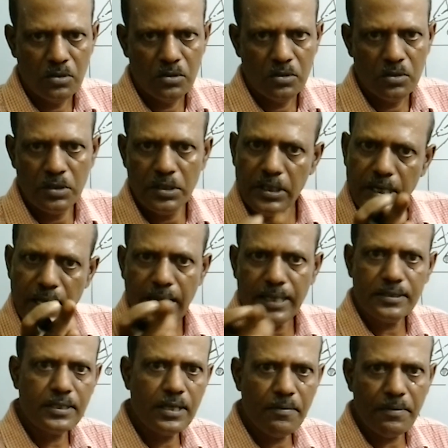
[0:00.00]
it has
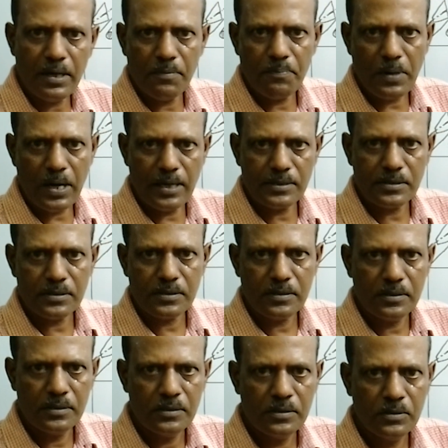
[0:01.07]
several parts,
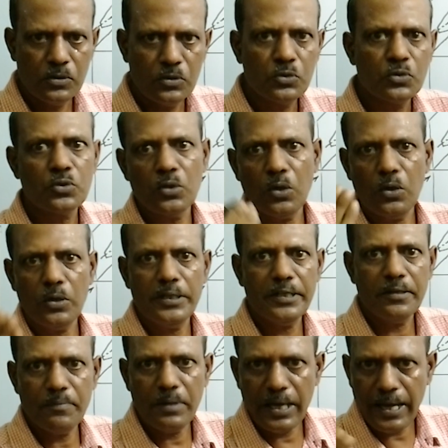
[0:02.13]
so it may
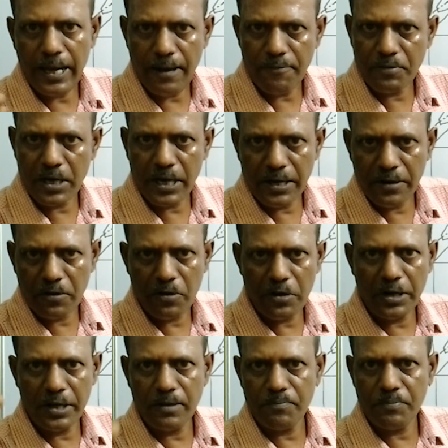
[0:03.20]
have 10
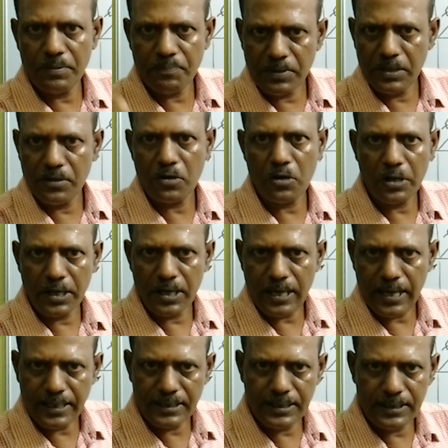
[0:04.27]
drawing, 15 drawing like
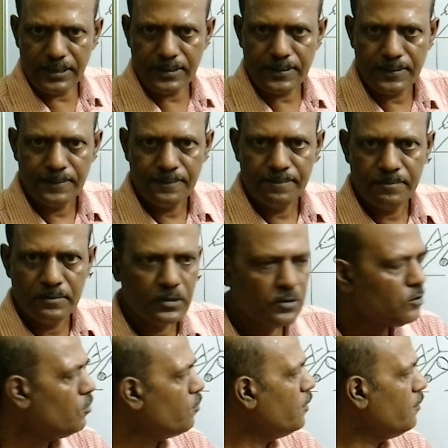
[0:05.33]
this. So
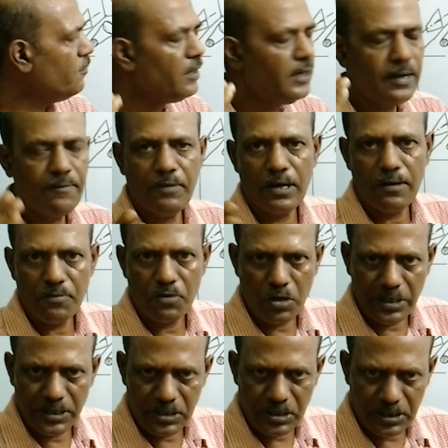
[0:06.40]
15 number of drawing
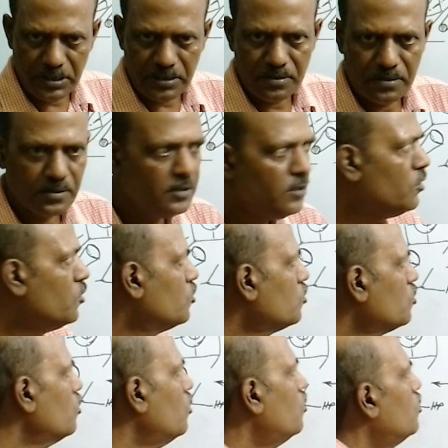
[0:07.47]
sheets.
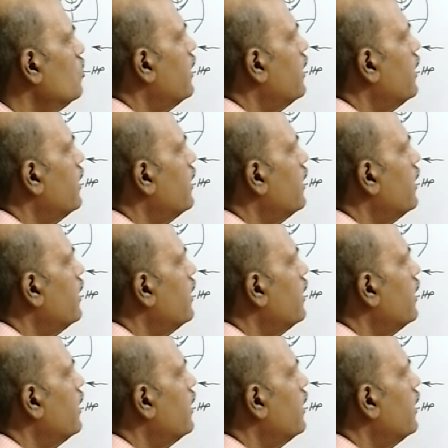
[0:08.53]
So that